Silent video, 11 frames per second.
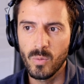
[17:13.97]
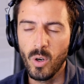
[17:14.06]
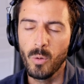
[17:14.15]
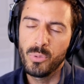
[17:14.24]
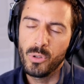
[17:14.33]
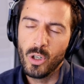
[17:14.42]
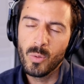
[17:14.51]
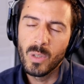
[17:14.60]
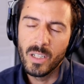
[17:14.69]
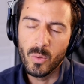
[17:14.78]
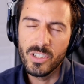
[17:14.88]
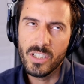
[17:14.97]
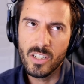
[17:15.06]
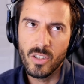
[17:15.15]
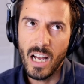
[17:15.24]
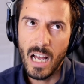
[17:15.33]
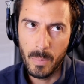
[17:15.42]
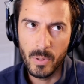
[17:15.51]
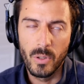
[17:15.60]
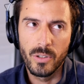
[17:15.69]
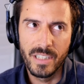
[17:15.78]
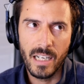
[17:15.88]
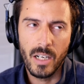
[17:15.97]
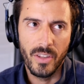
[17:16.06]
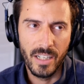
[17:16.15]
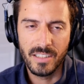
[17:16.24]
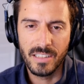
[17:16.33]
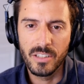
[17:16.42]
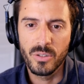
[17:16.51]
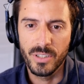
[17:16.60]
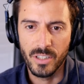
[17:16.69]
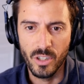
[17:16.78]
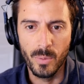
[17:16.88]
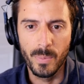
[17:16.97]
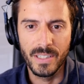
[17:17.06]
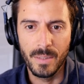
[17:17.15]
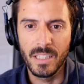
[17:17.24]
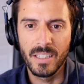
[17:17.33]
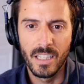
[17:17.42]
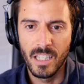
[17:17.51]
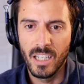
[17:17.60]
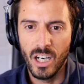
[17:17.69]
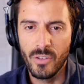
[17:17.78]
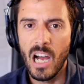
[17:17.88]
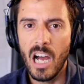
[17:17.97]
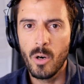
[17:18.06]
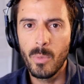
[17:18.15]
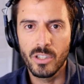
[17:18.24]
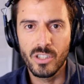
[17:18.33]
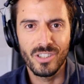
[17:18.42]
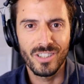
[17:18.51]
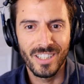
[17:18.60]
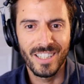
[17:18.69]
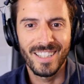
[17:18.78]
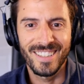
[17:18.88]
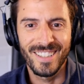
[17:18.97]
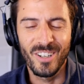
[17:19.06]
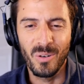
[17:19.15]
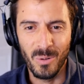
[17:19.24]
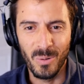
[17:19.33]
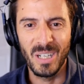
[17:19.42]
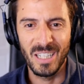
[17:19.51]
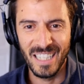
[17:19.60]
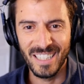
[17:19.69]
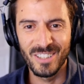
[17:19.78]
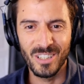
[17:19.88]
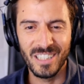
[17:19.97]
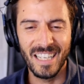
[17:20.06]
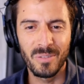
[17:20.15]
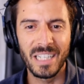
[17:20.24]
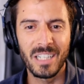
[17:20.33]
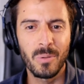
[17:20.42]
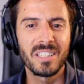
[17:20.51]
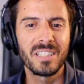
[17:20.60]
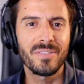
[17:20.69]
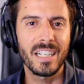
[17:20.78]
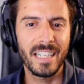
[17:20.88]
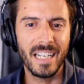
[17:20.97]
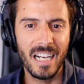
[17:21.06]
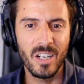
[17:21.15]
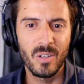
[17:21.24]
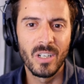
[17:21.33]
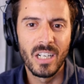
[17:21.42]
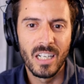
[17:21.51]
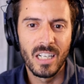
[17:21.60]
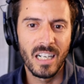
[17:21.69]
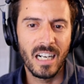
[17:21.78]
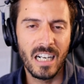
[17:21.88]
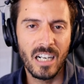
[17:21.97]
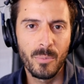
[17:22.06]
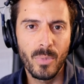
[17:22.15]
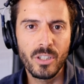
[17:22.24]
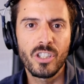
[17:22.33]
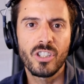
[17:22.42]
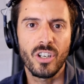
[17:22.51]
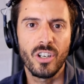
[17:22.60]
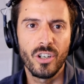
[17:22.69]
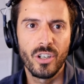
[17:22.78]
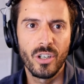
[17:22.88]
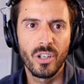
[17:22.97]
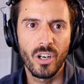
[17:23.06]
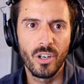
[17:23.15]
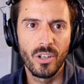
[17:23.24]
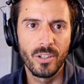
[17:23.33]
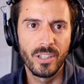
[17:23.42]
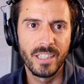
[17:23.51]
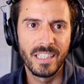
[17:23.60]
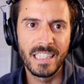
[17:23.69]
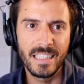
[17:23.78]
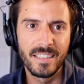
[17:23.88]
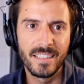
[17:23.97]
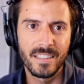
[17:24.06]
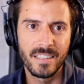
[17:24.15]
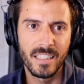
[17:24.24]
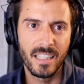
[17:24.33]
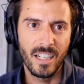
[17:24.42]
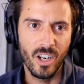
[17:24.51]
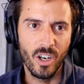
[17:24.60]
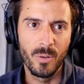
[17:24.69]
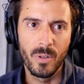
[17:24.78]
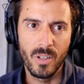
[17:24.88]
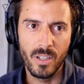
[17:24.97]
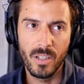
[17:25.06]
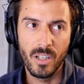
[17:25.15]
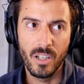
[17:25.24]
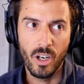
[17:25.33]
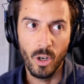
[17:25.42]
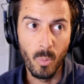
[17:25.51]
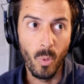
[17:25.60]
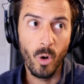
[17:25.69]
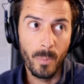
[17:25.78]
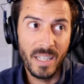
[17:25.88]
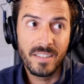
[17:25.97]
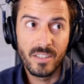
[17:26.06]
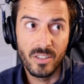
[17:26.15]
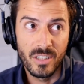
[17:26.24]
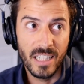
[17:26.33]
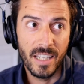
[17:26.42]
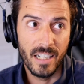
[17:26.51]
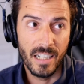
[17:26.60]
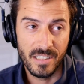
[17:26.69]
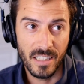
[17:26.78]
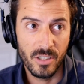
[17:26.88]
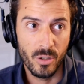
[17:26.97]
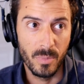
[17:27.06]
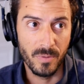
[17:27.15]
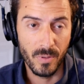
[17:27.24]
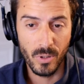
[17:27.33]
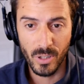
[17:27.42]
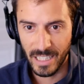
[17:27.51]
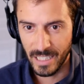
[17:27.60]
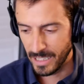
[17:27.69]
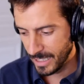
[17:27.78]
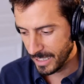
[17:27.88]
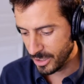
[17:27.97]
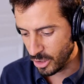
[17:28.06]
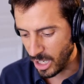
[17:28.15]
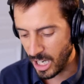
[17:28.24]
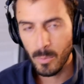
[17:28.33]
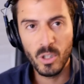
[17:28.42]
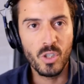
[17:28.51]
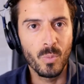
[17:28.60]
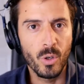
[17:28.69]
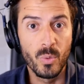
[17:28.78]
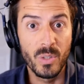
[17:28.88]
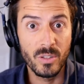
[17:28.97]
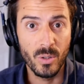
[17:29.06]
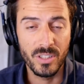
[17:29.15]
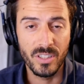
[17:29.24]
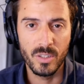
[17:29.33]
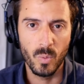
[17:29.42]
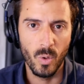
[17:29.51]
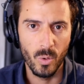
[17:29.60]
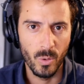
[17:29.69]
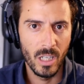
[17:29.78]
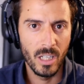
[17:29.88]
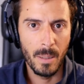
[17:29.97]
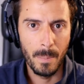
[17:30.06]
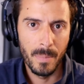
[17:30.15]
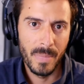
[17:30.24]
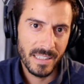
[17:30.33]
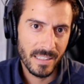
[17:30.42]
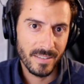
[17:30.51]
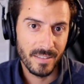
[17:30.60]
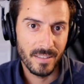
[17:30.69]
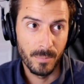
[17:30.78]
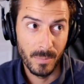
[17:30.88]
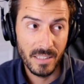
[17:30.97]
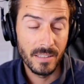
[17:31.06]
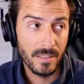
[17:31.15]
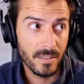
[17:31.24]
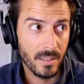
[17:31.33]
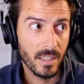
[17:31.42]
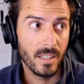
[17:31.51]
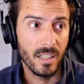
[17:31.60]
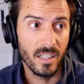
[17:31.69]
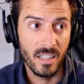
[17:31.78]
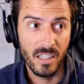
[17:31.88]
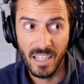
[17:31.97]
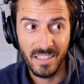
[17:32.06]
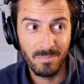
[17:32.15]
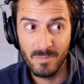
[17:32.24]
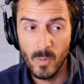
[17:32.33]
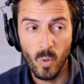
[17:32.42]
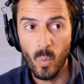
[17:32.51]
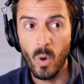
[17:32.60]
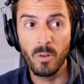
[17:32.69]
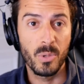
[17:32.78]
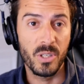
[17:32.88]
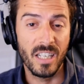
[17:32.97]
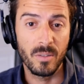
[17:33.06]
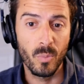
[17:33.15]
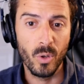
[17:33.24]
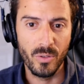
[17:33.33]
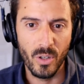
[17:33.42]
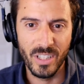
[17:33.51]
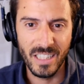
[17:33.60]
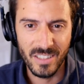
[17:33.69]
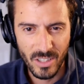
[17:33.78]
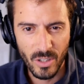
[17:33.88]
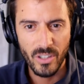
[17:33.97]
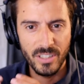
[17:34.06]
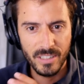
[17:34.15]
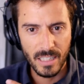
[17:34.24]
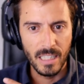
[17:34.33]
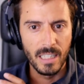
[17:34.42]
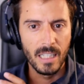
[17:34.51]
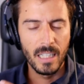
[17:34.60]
well probably we're still happier now than a century ago but i mean of how much you know can we quantify how how much our our needs are are more met today than a century before and you know how much more resources will met meet uh, like one percent more of our needs. You know, there's a